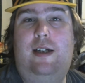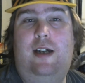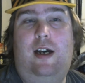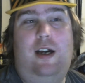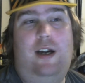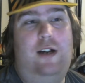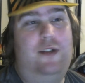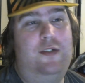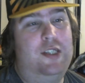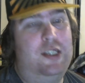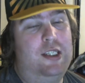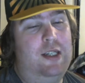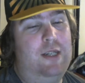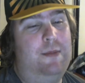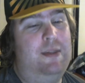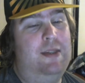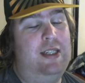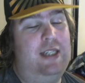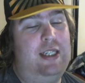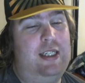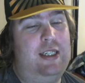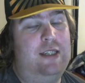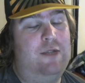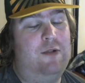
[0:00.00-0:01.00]
of some of
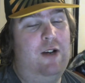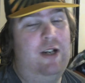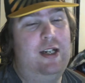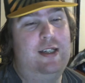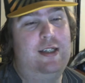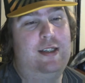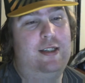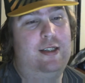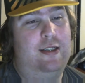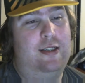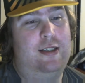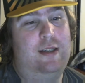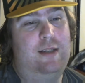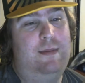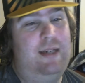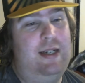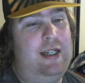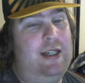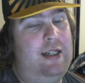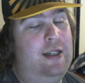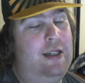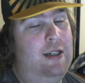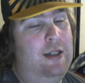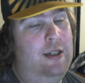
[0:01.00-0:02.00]
these races. I
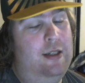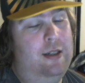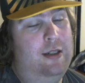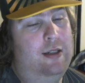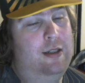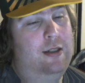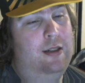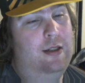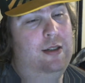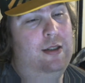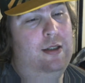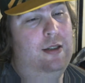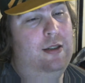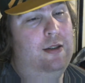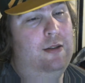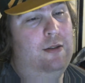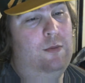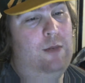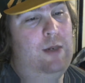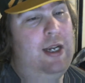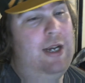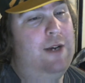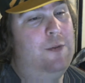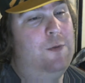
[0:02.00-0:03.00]
mean,
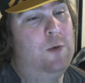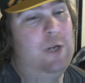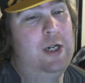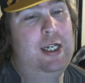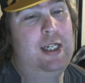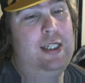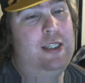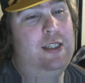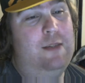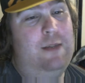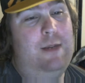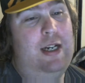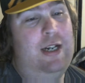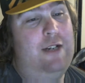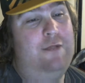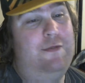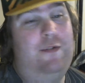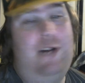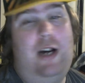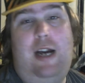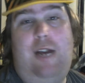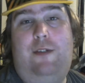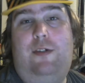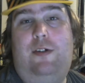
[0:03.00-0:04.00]
we have way too many
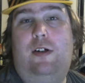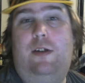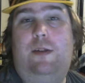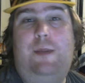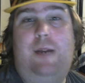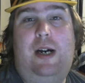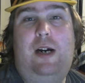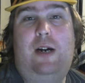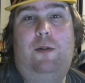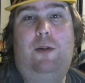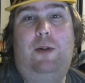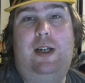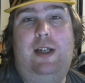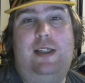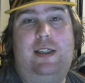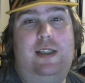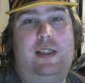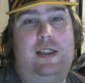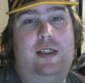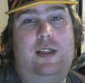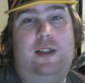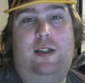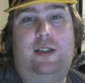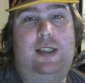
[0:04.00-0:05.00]
500 mile
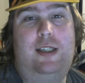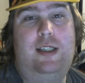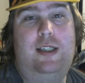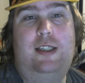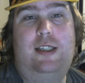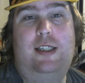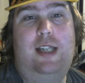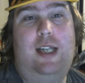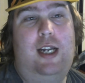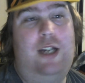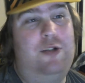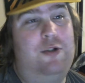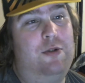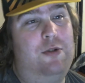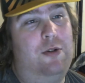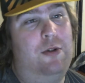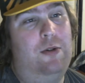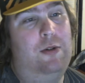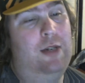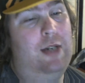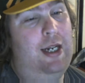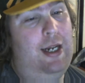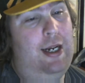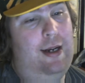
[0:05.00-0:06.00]
races on this schedule,
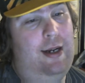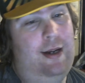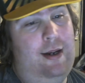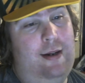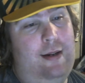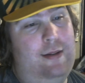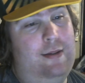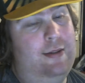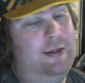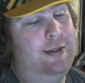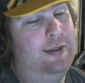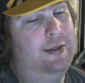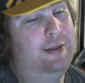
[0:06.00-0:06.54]
and